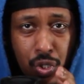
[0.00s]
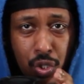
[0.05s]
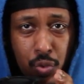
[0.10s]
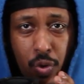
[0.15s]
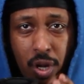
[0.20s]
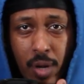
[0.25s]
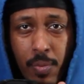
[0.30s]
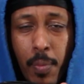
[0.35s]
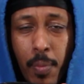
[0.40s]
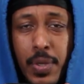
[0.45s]
So
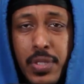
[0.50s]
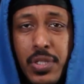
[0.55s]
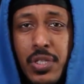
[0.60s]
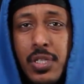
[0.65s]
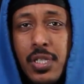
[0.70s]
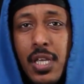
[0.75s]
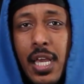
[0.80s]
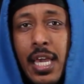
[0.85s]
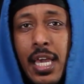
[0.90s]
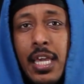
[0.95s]
what I'm about to
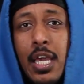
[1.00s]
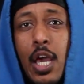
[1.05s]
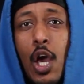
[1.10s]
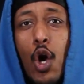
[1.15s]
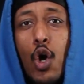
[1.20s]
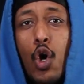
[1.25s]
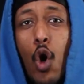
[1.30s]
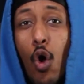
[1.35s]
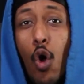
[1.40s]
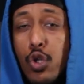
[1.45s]
say
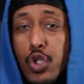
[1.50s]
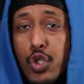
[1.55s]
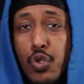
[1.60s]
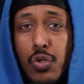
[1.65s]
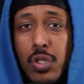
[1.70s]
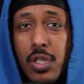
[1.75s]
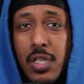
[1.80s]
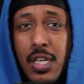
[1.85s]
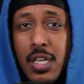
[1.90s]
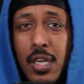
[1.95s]

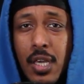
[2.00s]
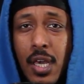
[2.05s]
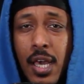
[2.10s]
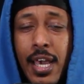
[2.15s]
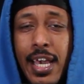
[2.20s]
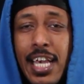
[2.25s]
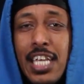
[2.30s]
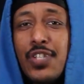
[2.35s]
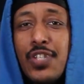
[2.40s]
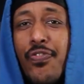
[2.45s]
culturally
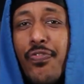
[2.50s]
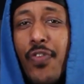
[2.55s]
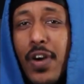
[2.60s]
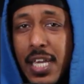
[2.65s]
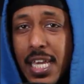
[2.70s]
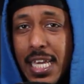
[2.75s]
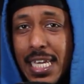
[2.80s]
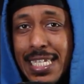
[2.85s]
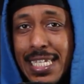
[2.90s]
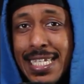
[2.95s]
is
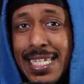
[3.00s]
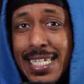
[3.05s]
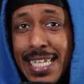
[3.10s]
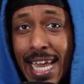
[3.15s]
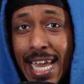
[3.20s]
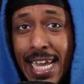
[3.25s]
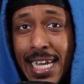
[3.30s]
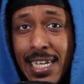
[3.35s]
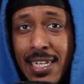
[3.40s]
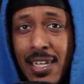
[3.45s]
fucking
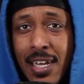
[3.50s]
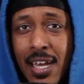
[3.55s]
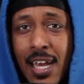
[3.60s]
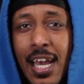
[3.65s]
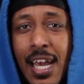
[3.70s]
insane.